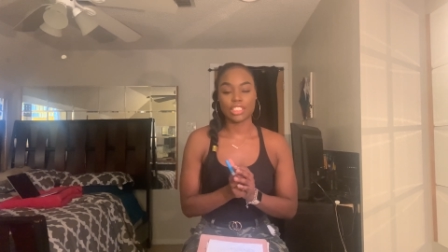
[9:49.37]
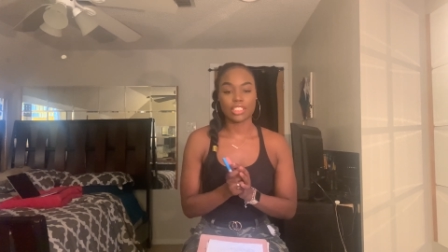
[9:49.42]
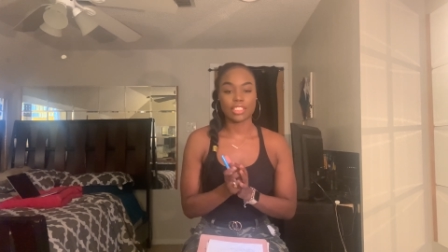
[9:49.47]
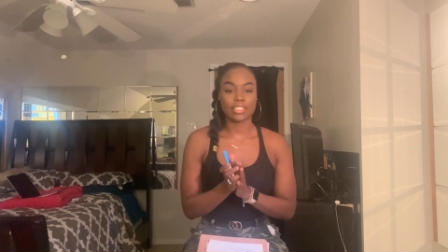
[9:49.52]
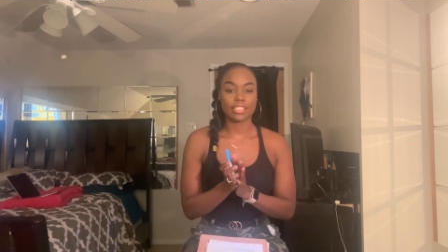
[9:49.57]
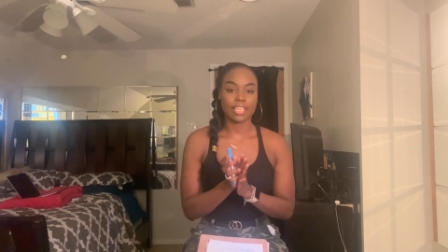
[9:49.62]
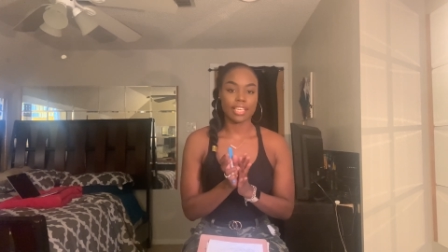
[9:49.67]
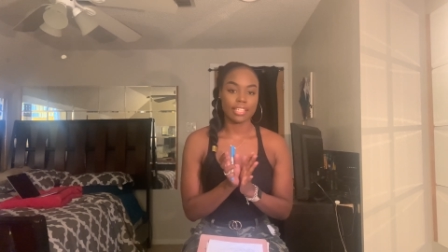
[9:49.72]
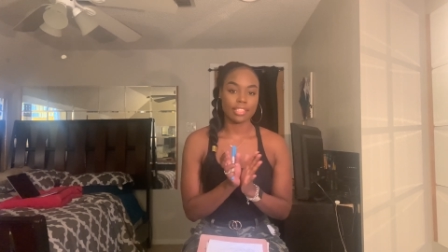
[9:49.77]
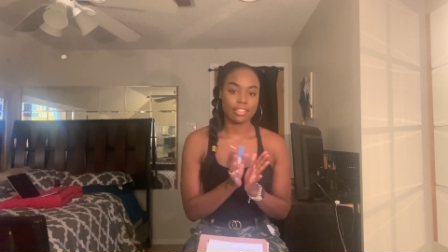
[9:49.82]

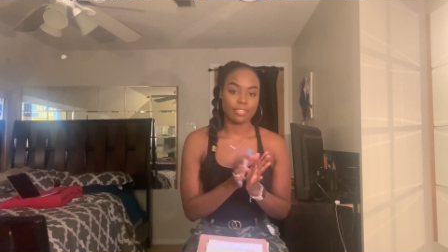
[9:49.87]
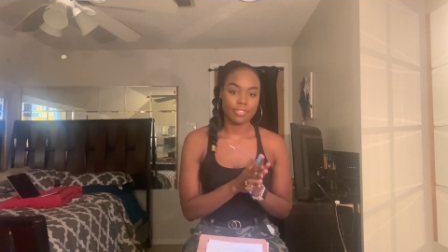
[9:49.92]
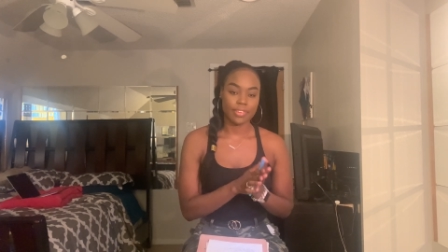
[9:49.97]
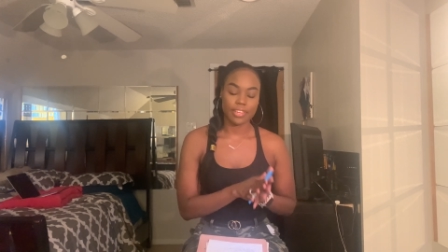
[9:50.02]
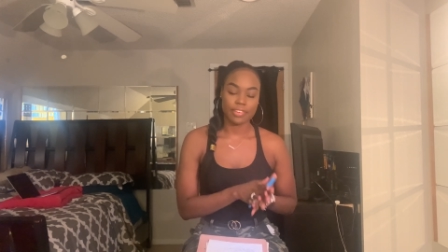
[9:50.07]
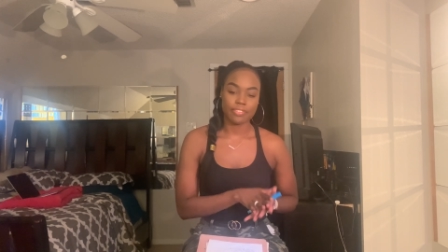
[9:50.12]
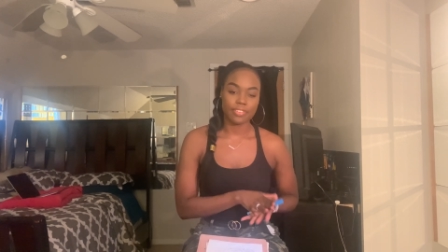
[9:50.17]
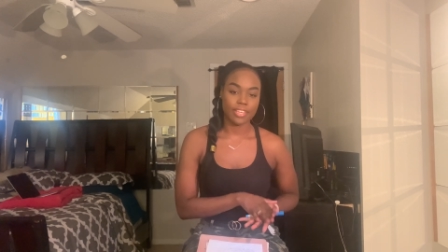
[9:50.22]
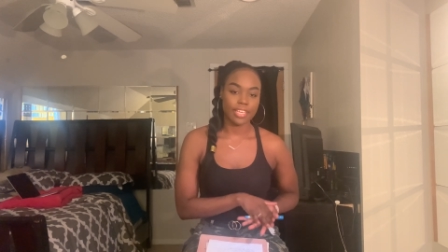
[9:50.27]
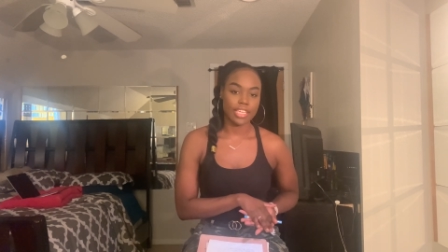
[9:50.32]
just take the
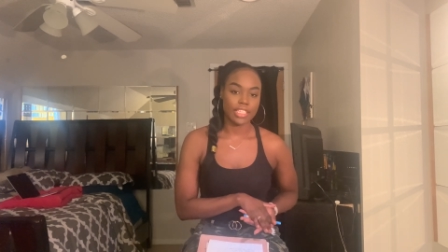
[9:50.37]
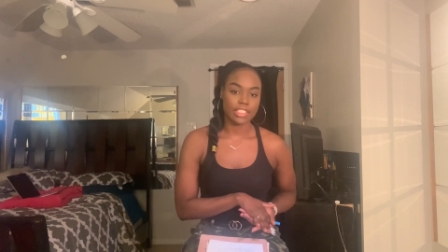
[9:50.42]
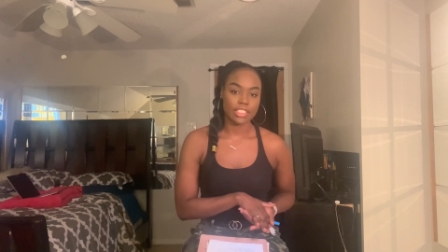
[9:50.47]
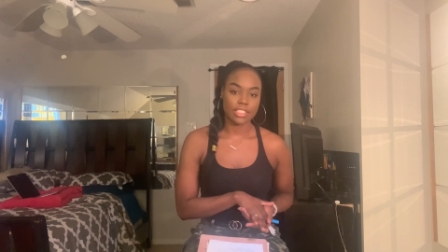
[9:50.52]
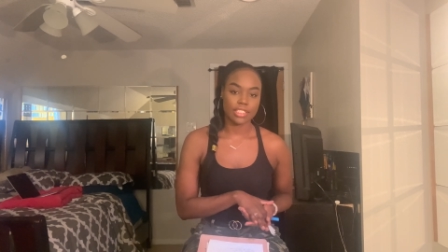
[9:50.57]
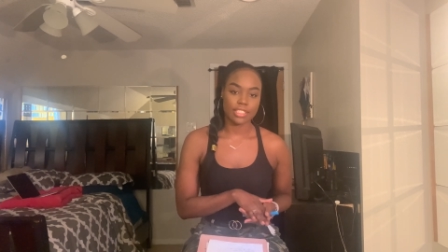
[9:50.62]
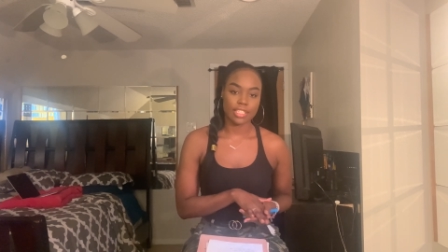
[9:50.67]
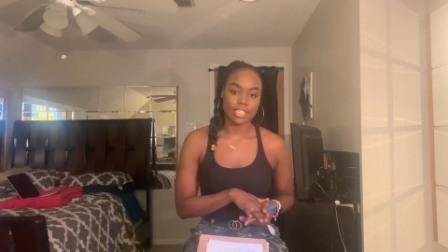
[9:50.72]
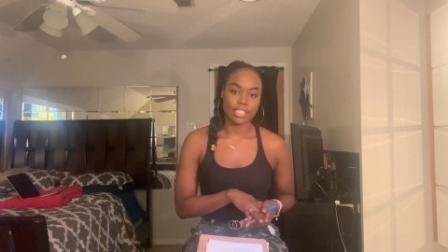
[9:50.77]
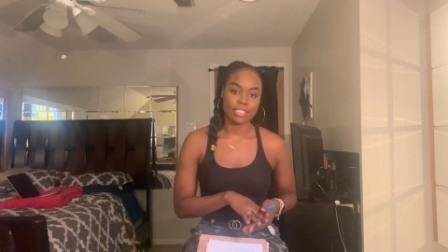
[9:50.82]

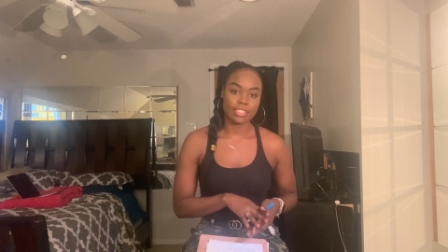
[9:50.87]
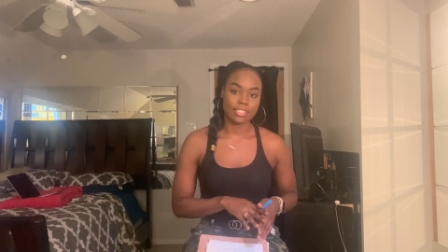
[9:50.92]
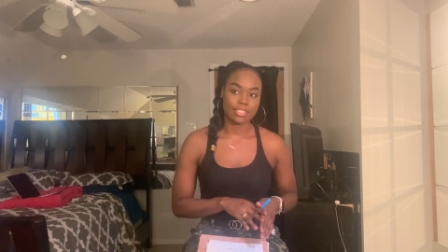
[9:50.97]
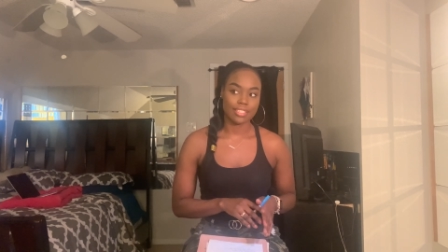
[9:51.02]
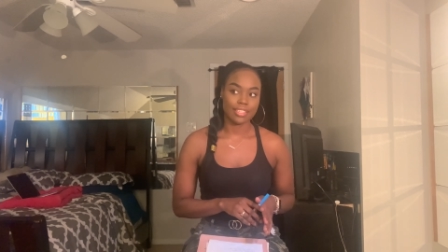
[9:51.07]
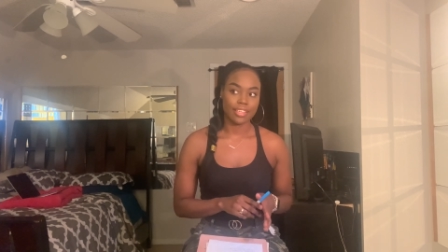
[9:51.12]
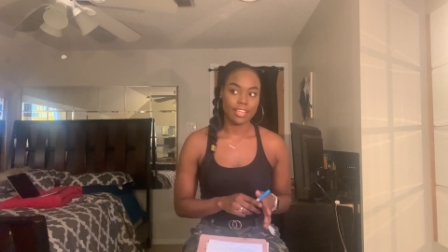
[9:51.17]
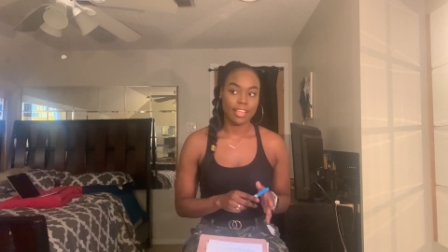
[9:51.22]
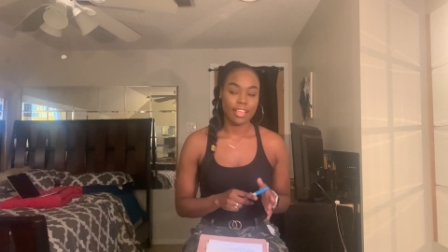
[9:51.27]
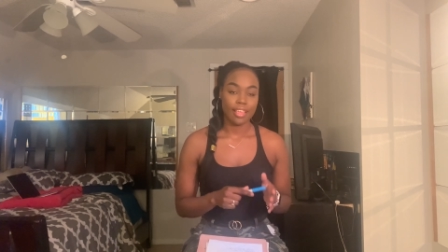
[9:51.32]
verification test
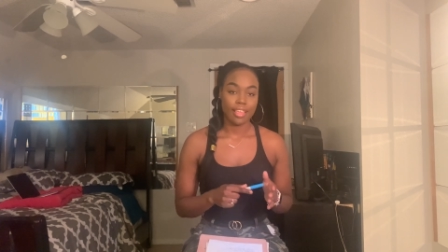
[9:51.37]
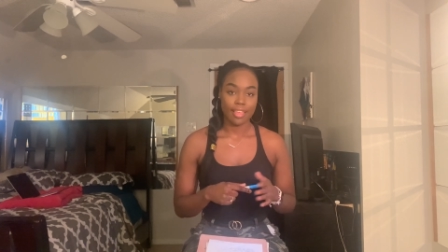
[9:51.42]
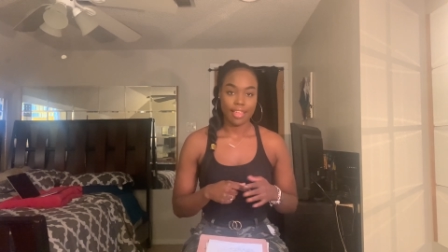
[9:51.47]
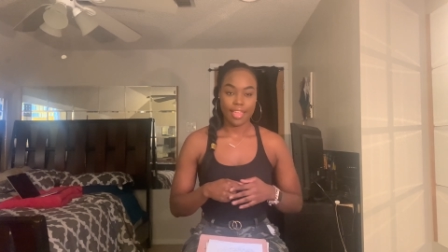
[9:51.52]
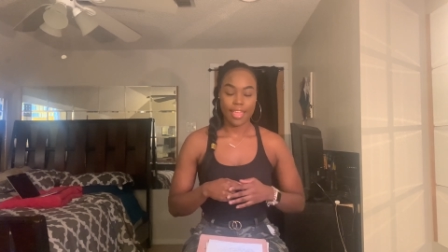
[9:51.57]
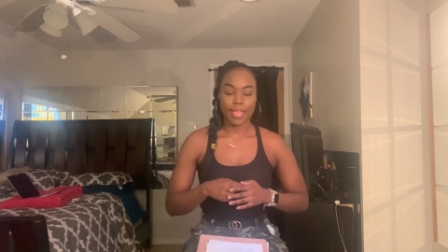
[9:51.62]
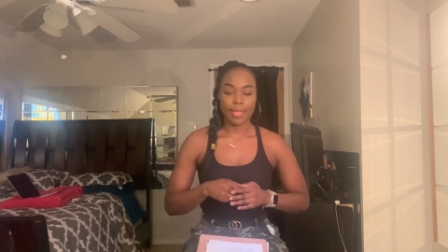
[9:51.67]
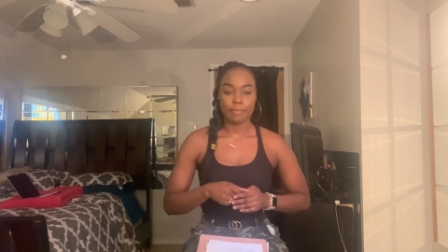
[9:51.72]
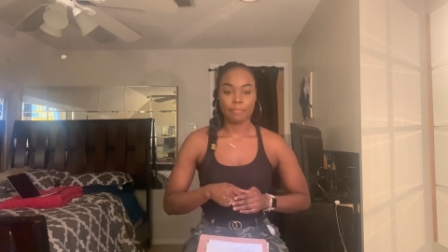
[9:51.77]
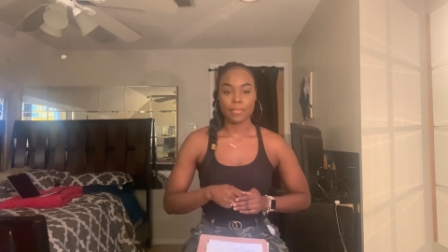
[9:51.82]

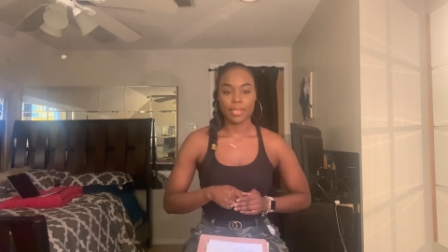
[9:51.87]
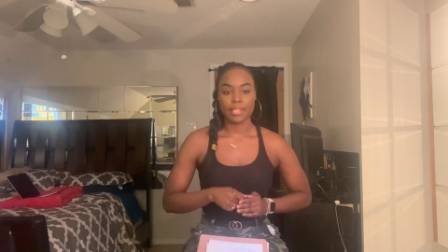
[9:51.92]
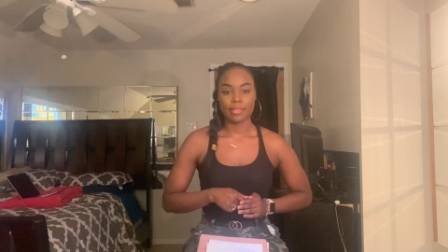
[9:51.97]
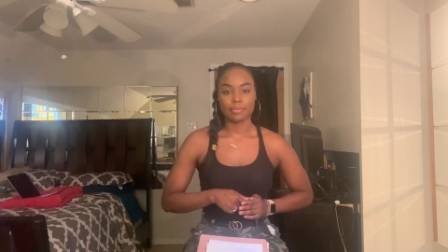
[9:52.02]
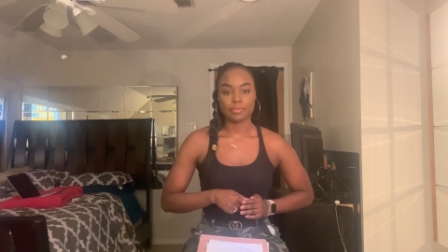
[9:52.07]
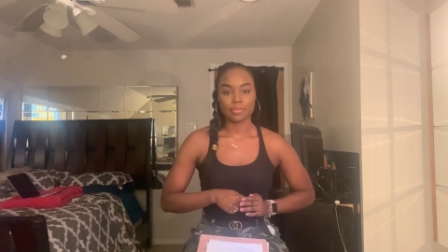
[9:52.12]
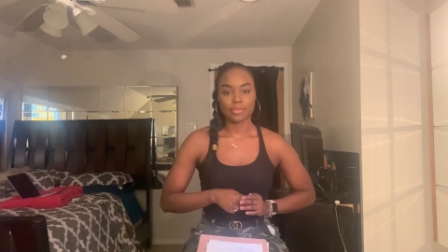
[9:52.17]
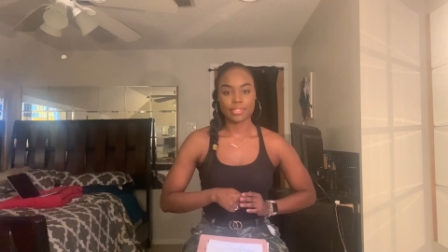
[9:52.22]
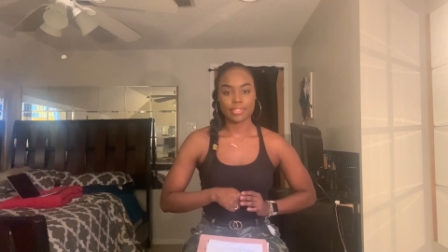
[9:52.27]
at MEPS.